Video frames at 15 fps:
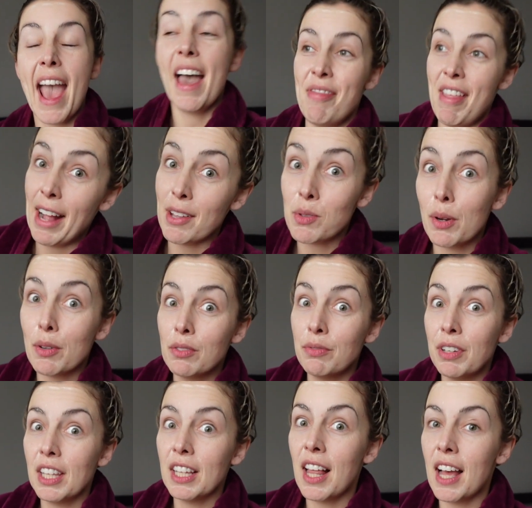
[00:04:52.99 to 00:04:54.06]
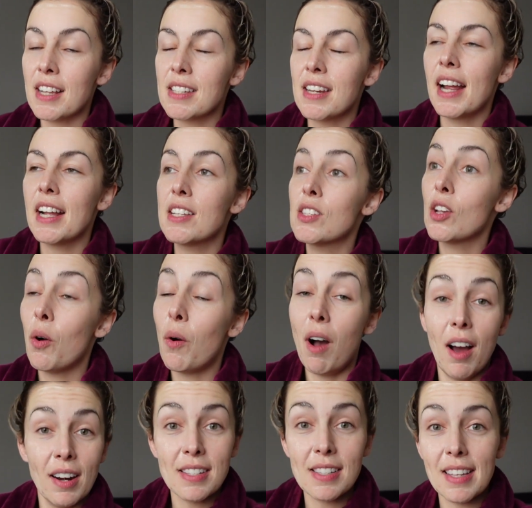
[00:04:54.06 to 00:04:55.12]
And that's what I was feeling last night. So
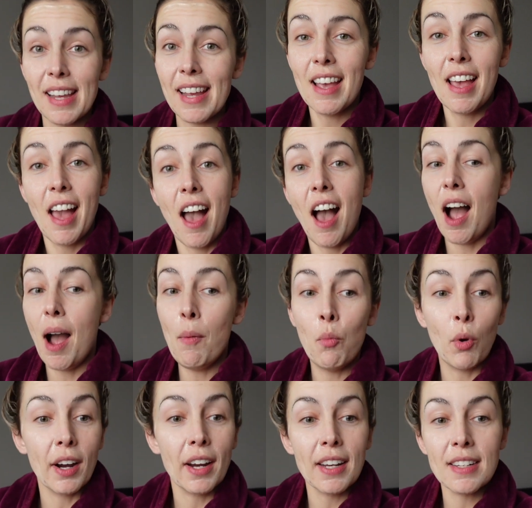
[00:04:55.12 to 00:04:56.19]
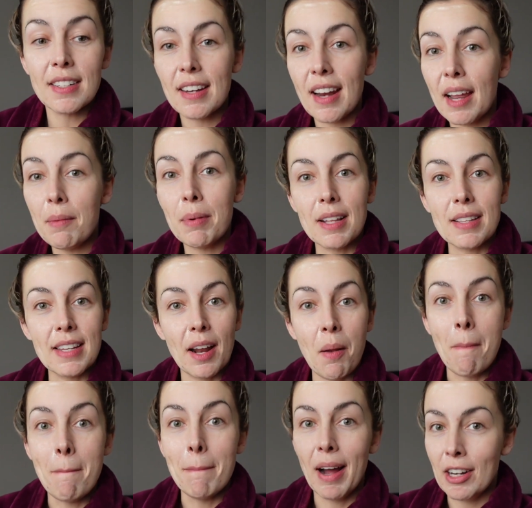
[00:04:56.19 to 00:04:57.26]
honestly, I'm working today, but it's at a
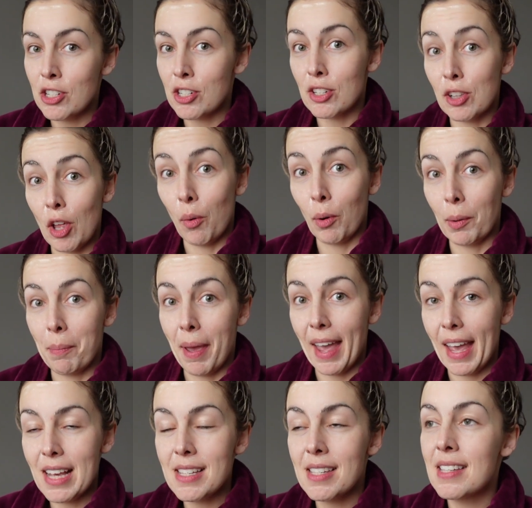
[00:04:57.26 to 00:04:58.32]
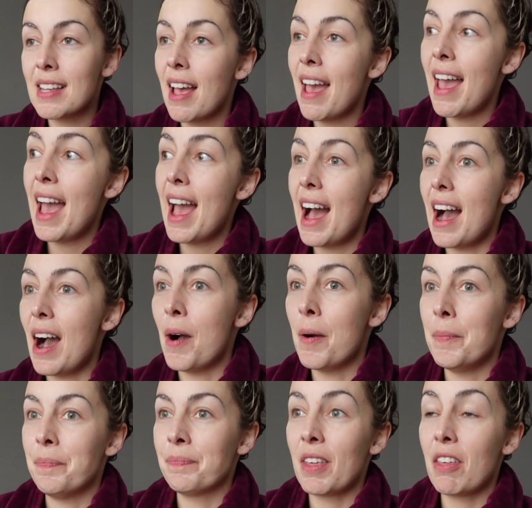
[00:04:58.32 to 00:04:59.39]
much slower pace.
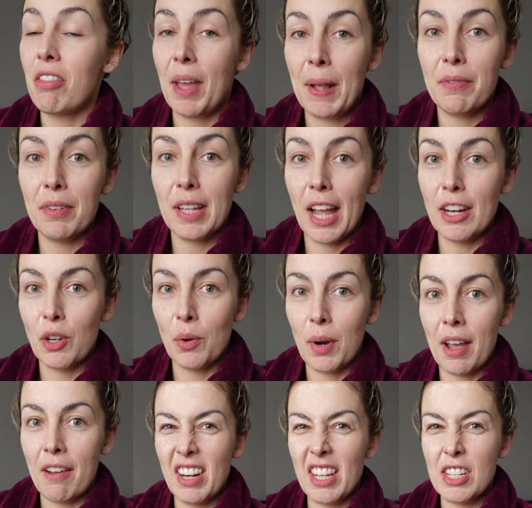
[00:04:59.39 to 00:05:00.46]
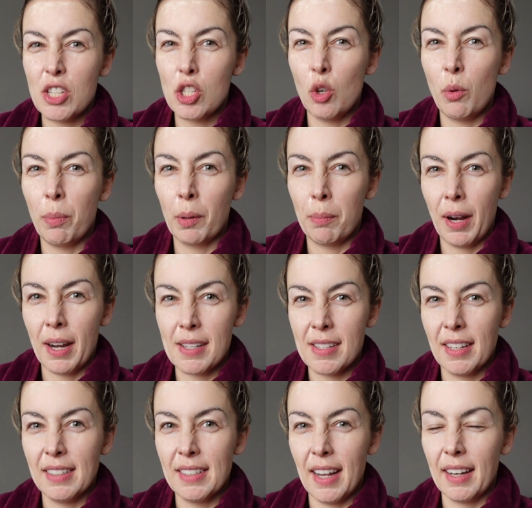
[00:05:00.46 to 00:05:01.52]
Um, thankfully, I don't any super
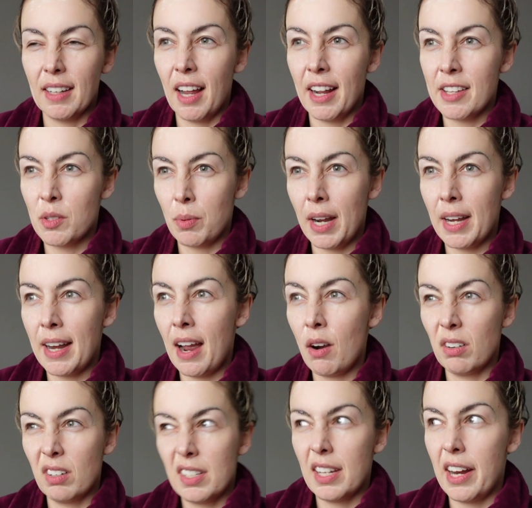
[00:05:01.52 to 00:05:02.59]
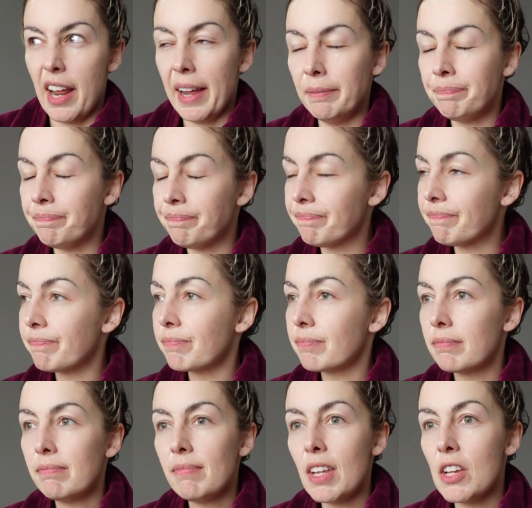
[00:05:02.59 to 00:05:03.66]
pressing deadlines right now or today.
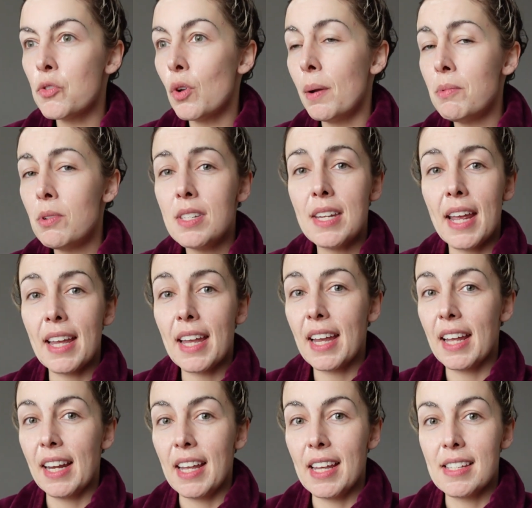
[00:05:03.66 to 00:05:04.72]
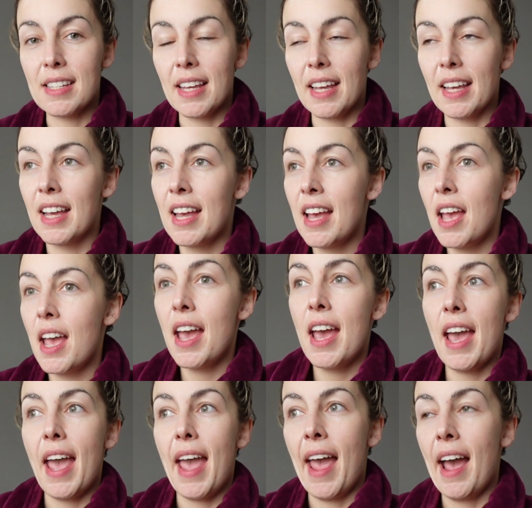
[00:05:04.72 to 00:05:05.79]
So I'm just taking it easy
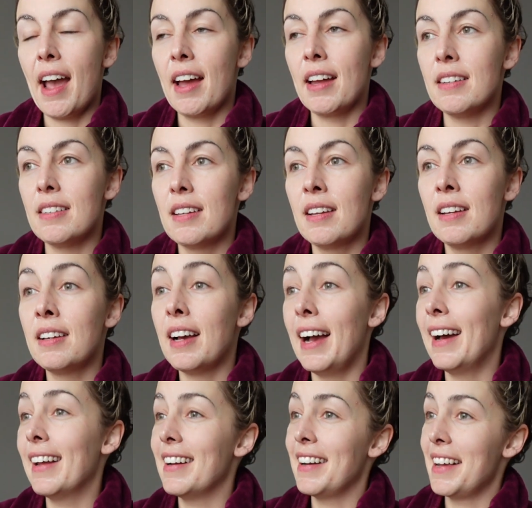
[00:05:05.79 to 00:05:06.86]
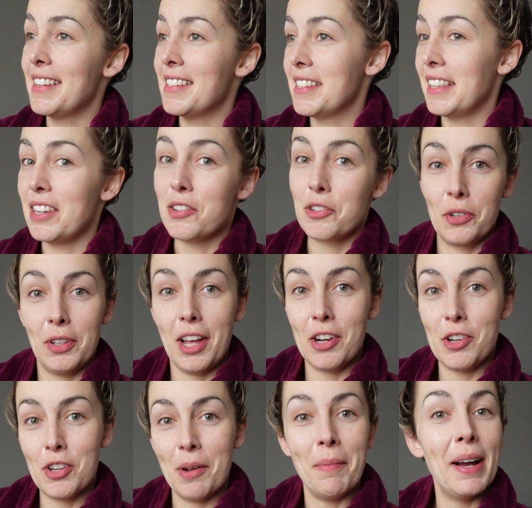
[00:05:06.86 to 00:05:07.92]
and I had a nice leisure
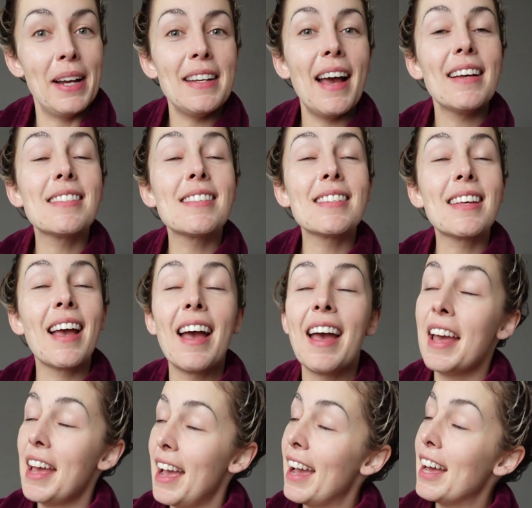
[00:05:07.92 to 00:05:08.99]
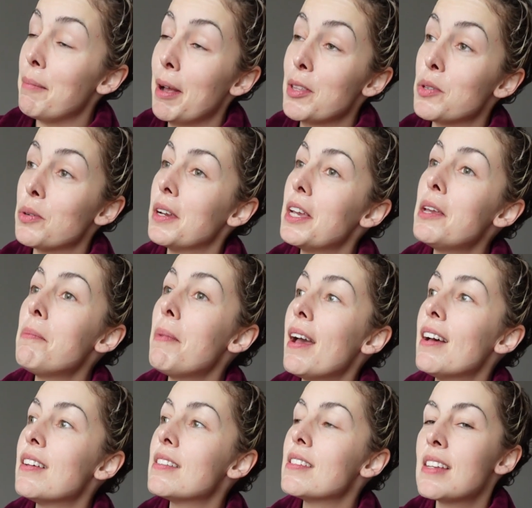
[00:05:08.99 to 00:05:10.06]
lunch at my desk and I'm answering
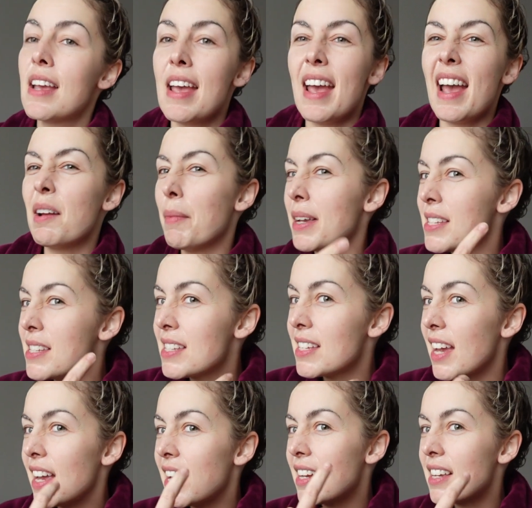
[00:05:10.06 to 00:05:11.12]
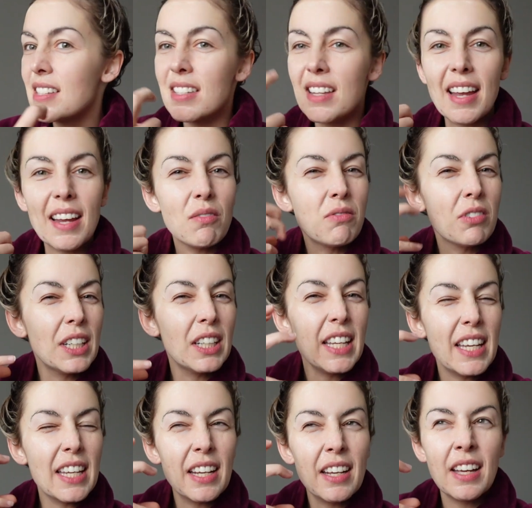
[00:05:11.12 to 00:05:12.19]
emails and my skin is like
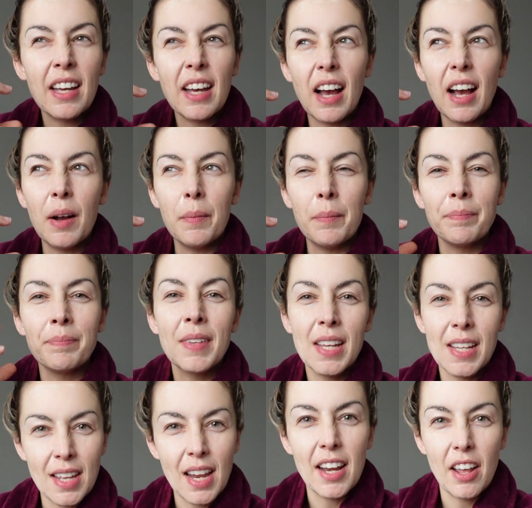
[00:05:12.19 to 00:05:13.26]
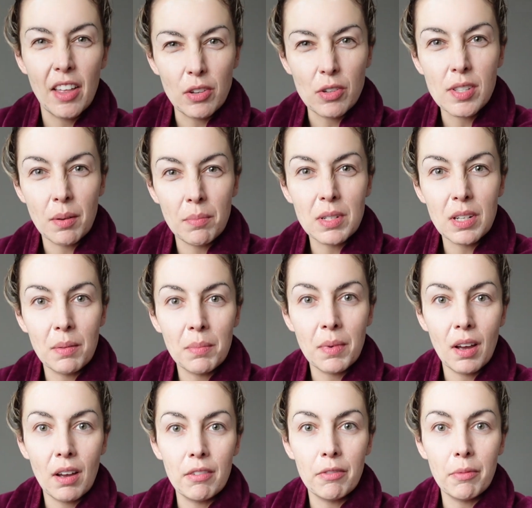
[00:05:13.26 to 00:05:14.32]
really um, Another symptom
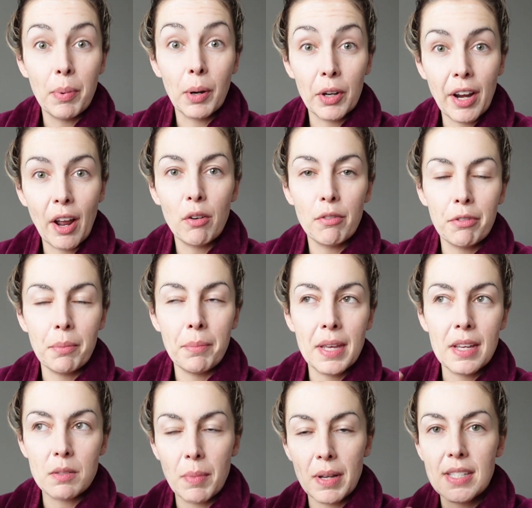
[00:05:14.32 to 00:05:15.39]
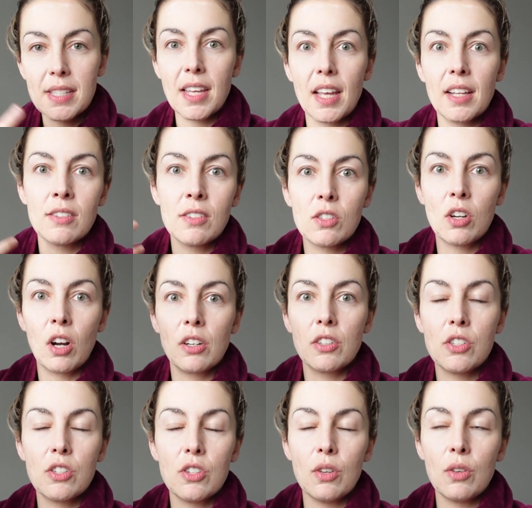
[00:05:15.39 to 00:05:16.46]
of burnout for me is my skin
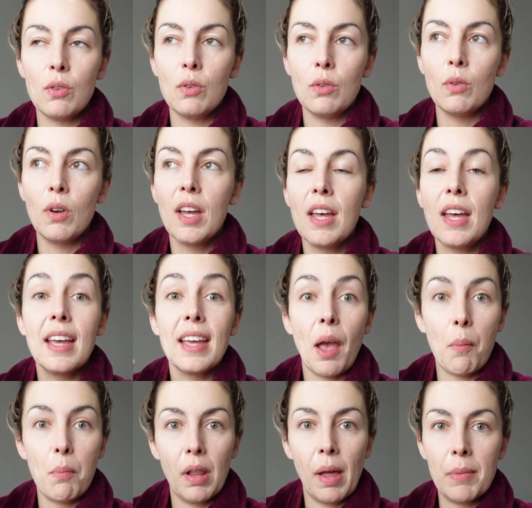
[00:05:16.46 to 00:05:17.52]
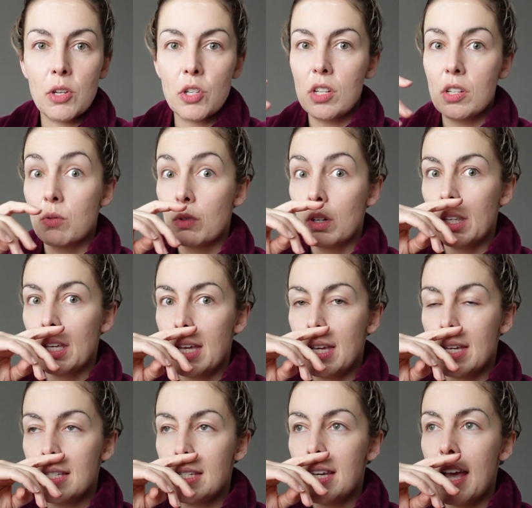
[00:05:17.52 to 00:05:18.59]
starts to get blemishes really
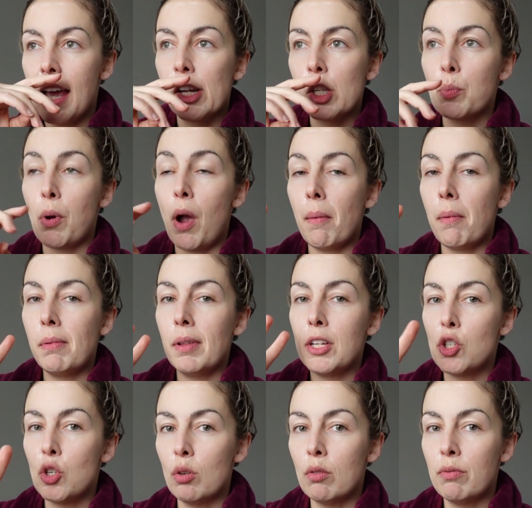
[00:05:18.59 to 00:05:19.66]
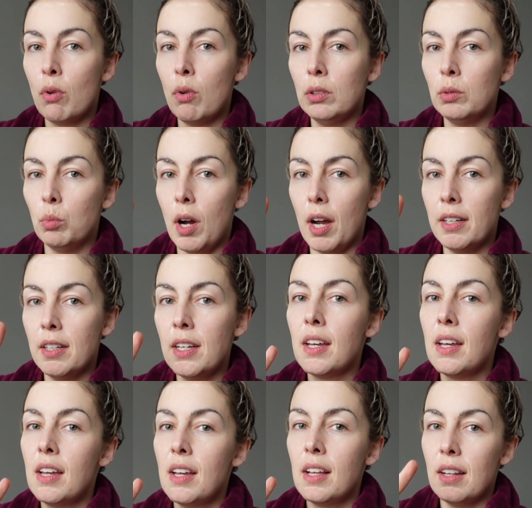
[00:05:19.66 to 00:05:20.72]
easy, and it's probably twofold. One,
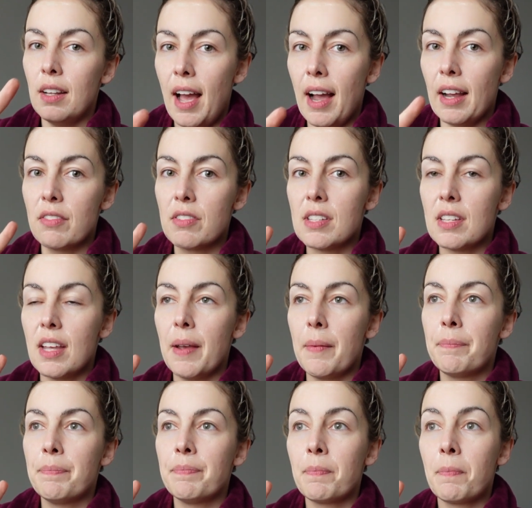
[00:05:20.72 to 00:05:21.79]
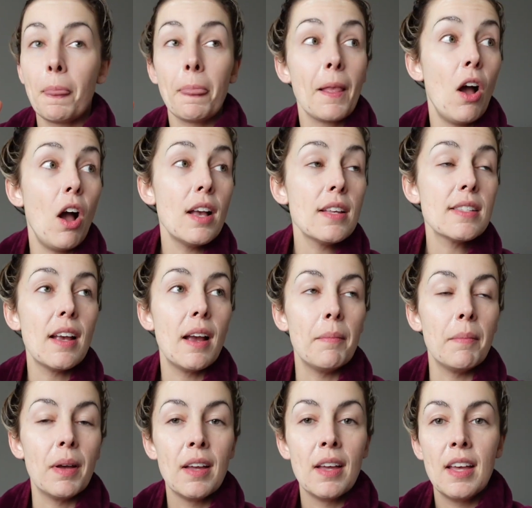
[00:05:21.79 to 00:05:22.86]
lack of sleep. Awesome!